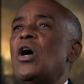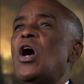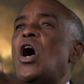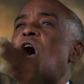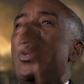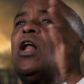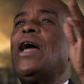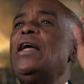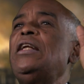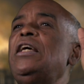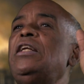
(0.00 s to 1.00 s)
All
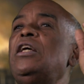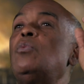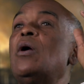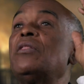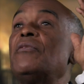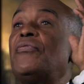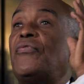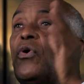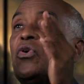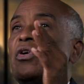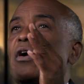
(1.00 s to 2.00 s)
I needed were the
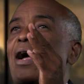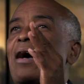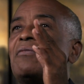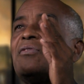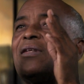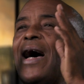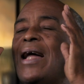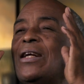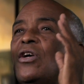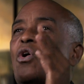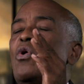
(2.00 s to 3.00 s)
photographs
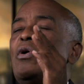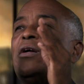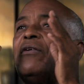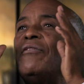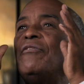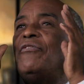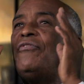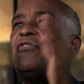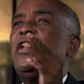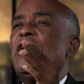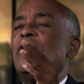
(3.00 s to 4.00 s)
and good
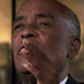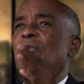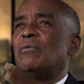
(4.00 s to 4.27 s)
video.